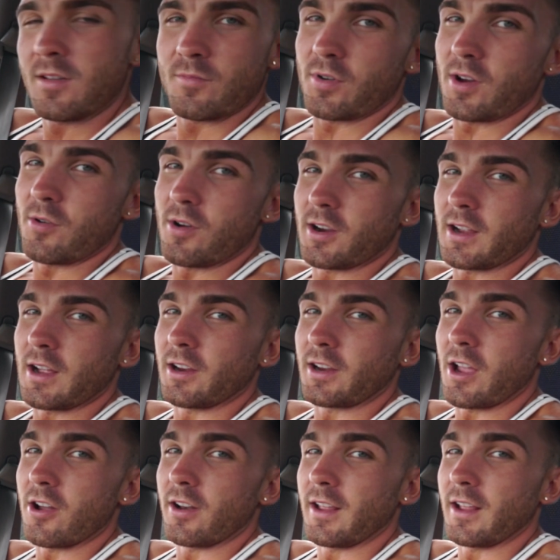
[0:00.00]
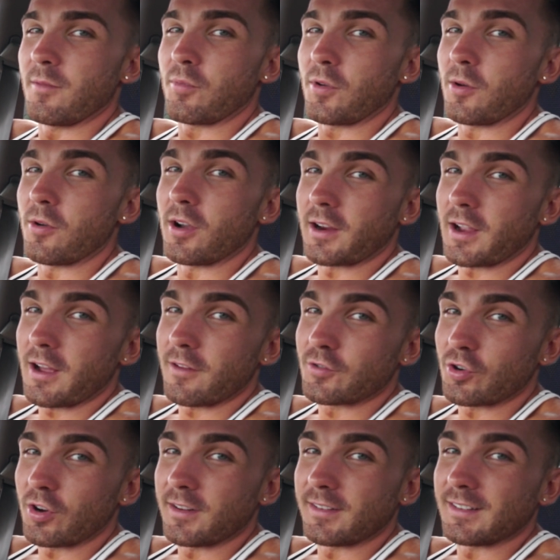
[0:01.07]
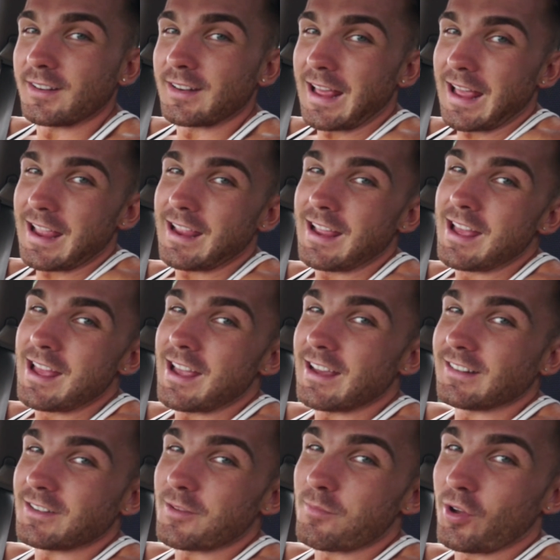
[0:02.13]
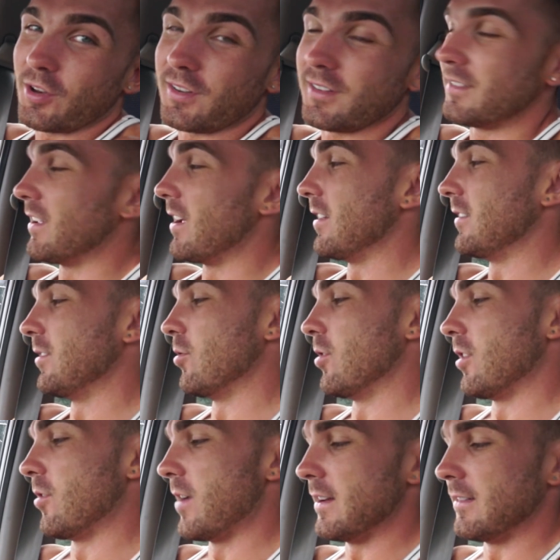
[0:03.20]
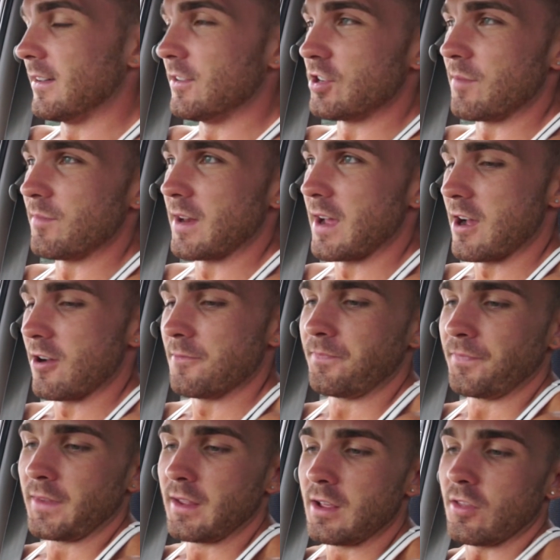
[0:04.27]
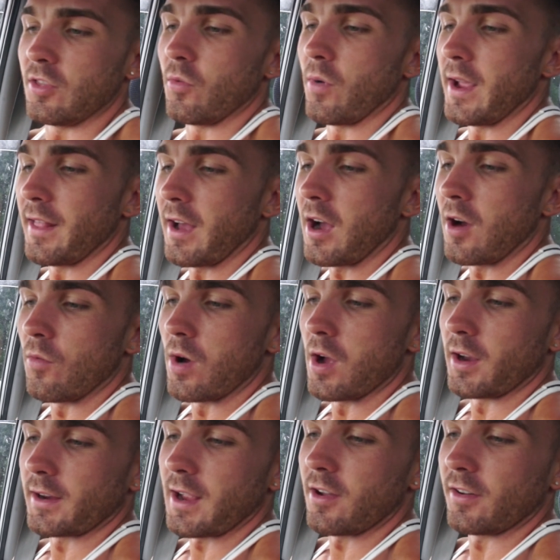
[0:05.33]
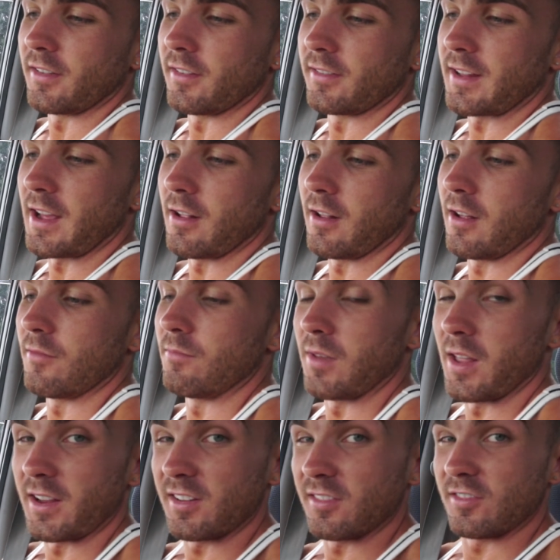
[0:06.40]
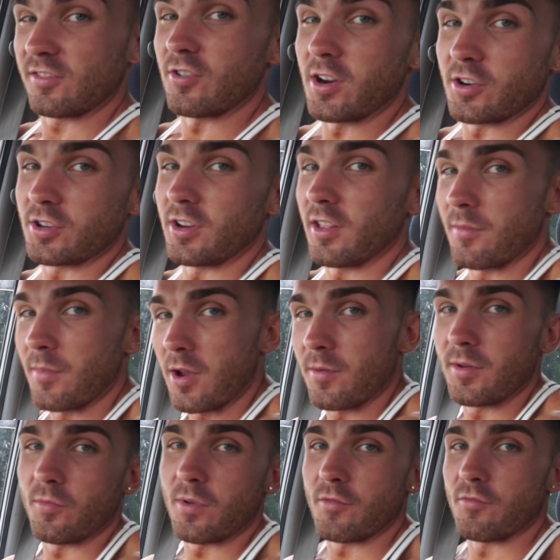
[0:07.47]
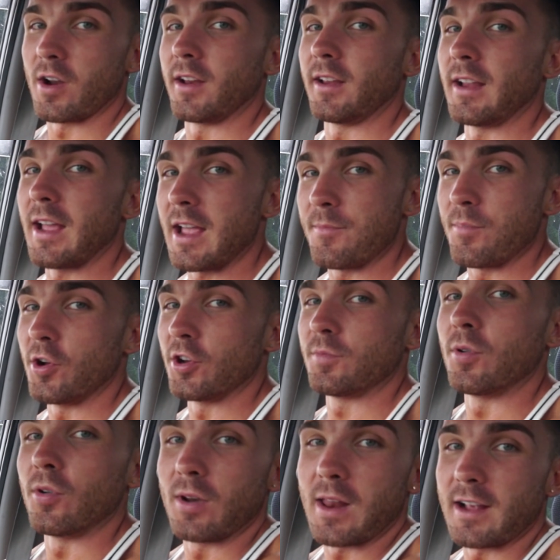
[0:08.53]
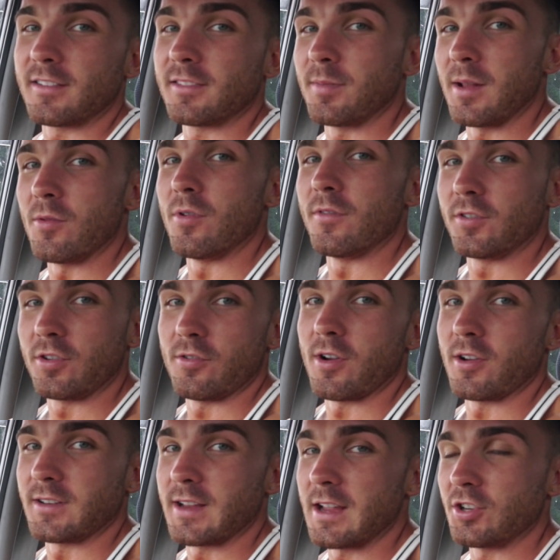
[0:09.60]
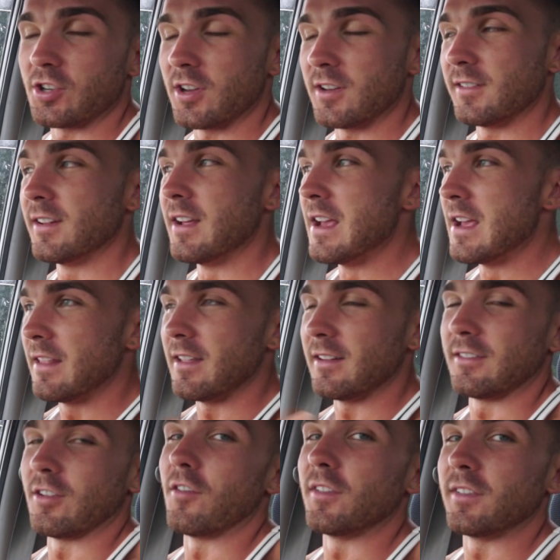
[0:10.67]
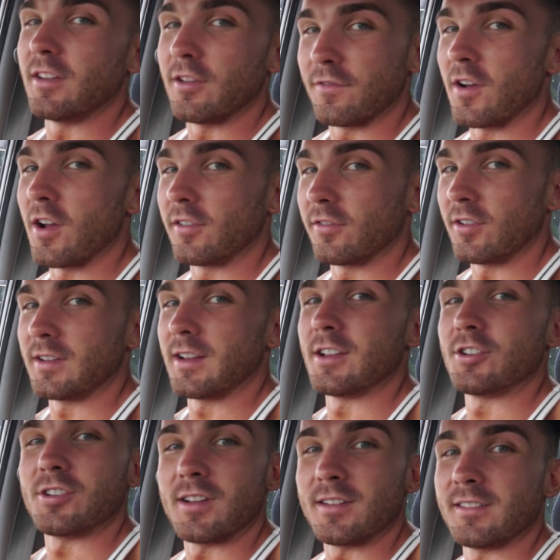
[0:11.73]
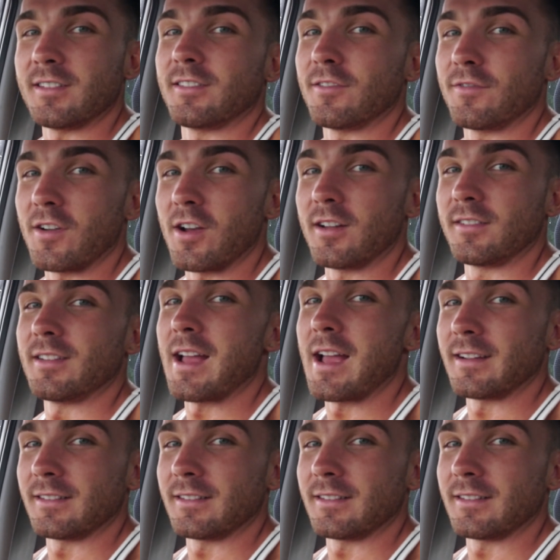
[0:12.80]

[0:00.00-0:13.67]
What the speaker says: Pre-workout going in, pre-workout of choice today is a Monster. So we're on our way to the gym now. The way that our workouts are like structured at the moment, we're running a push-pull leg split with 2 rotations. This is obviously the first rotation because it's the first